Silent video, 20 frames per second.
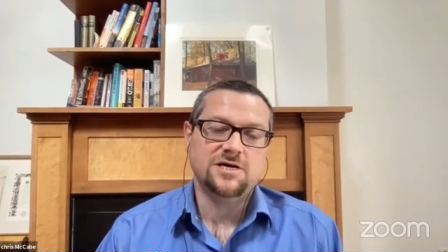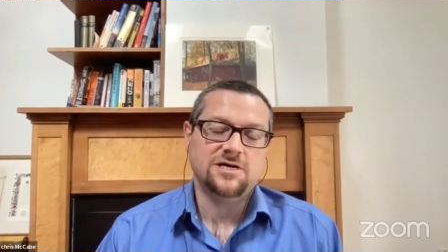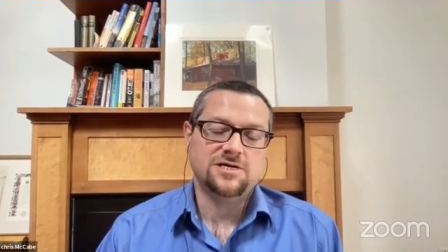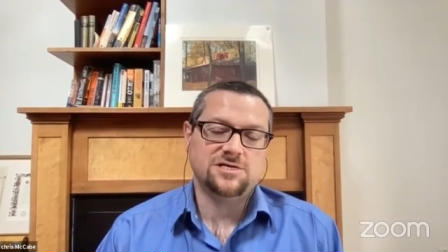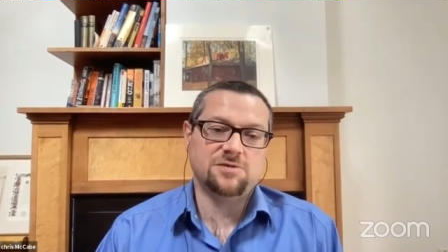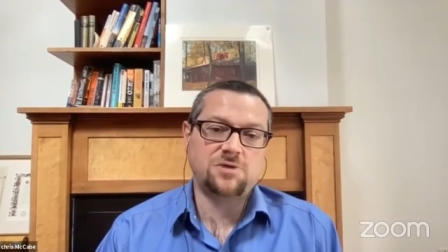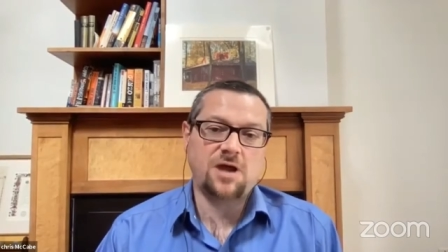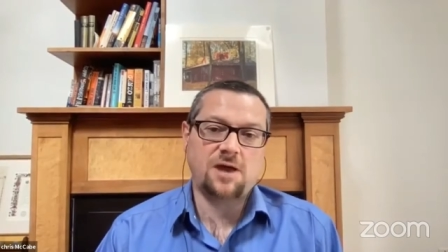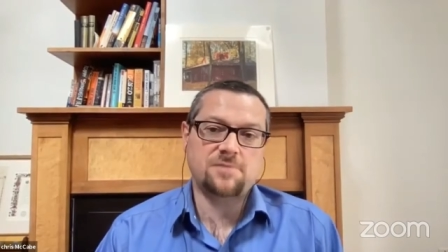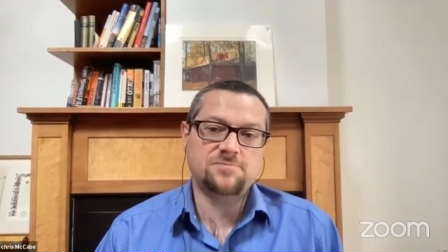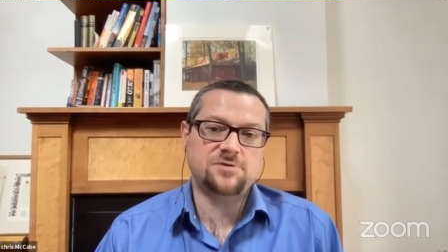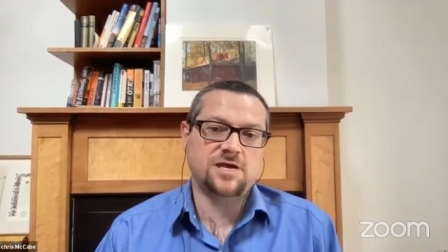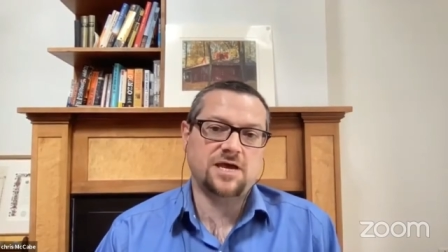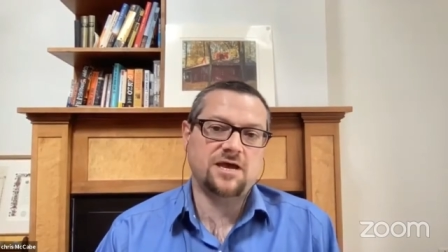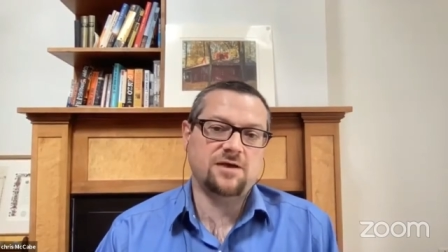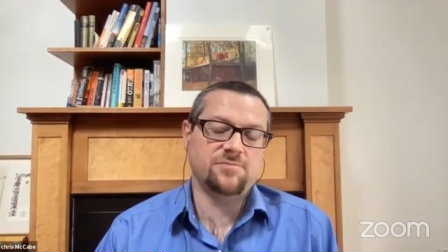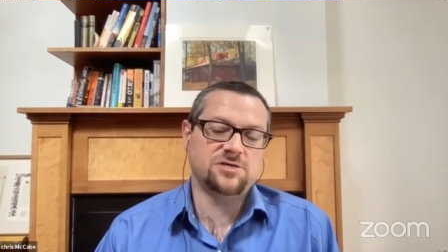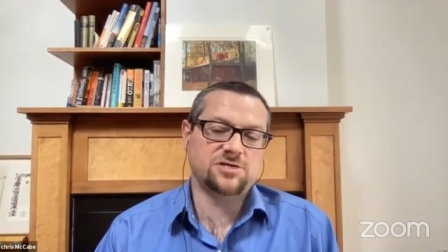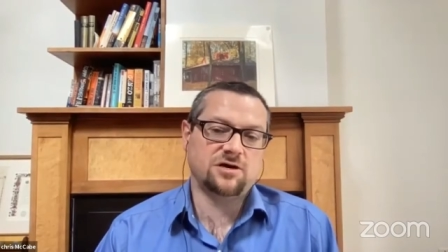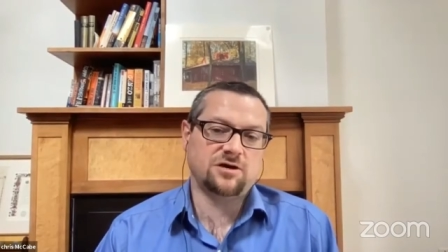Sometimes
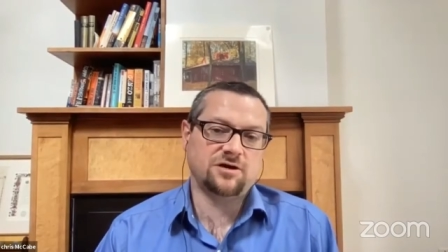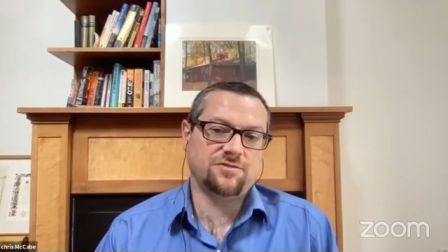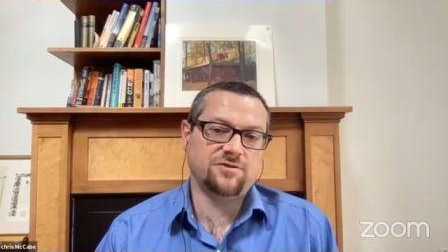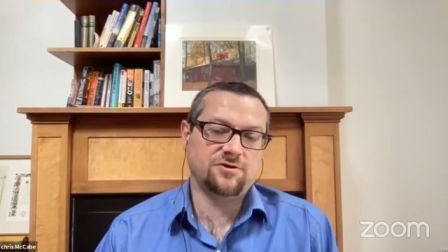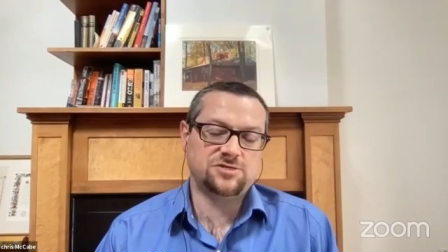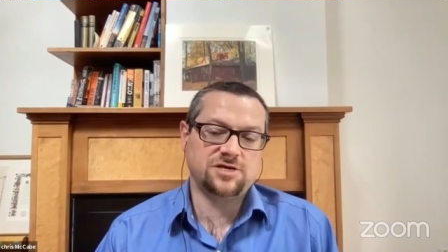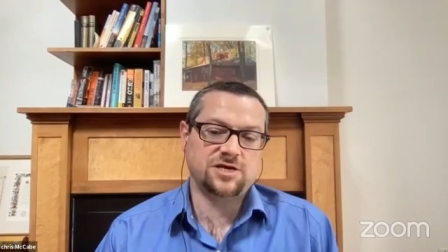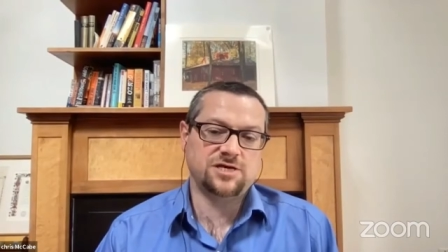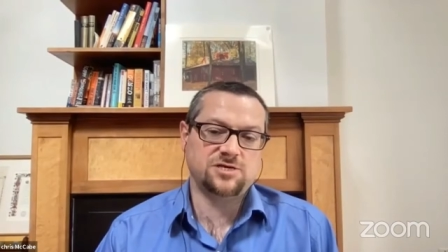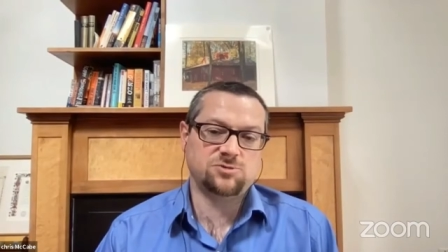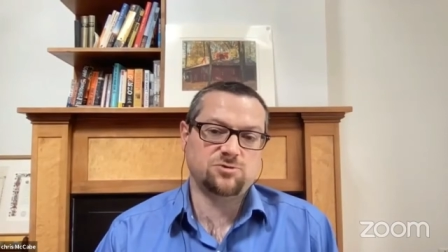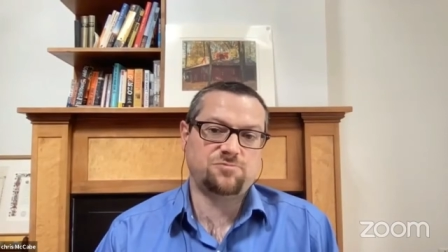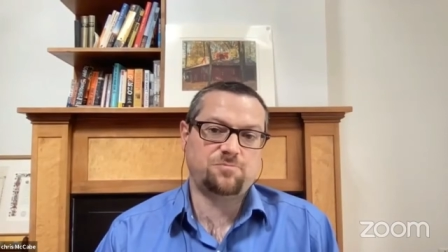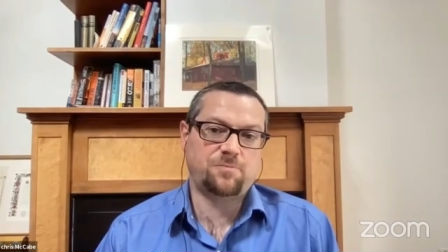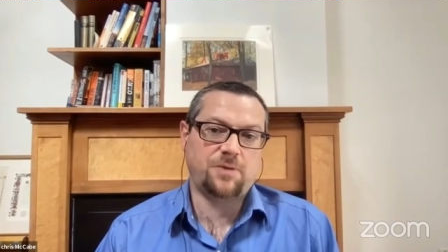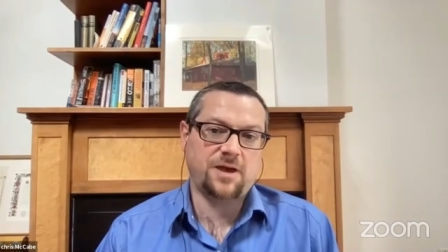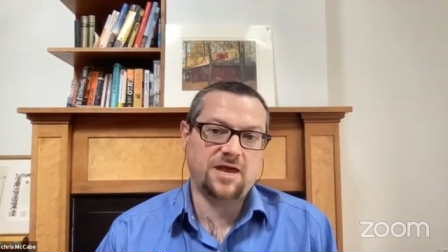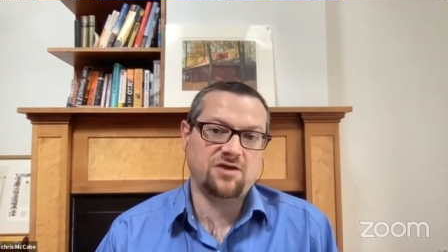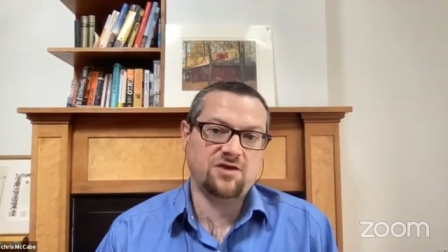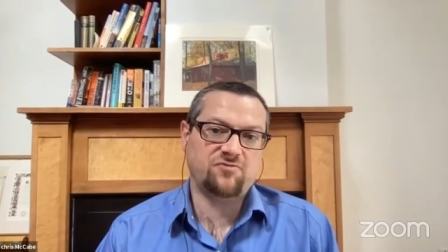Amazon in those days was
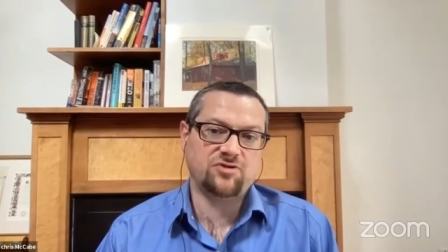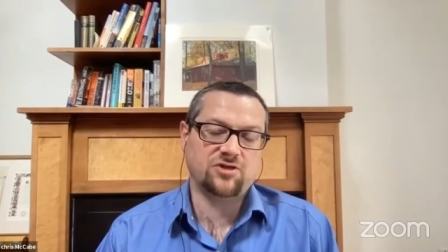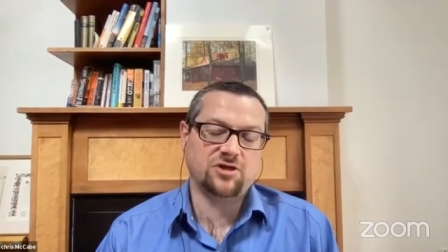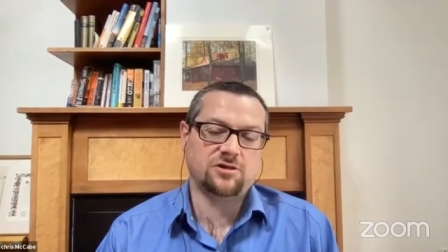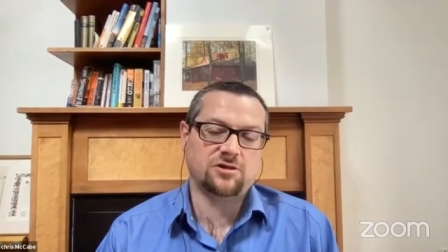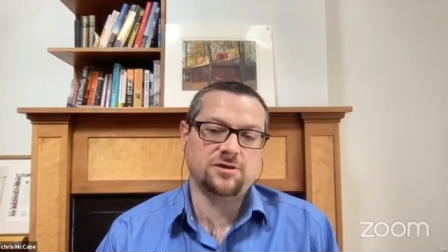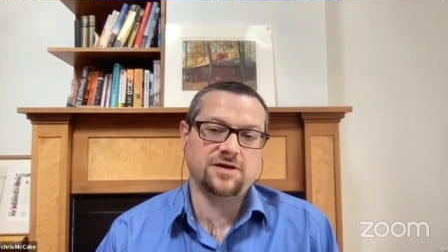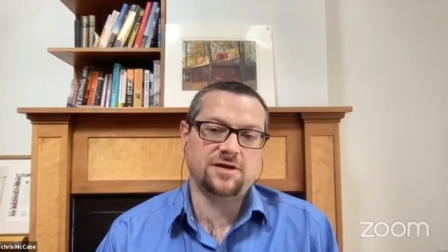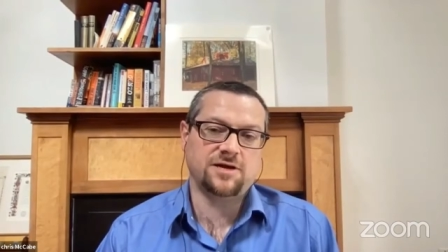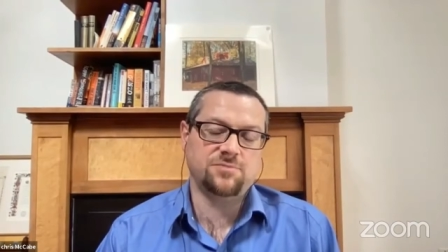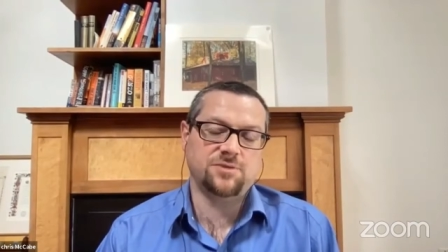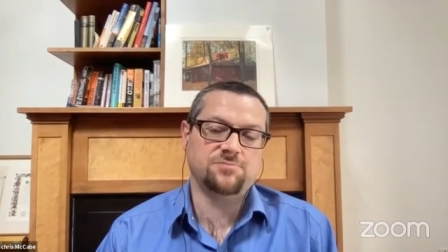paying for the claim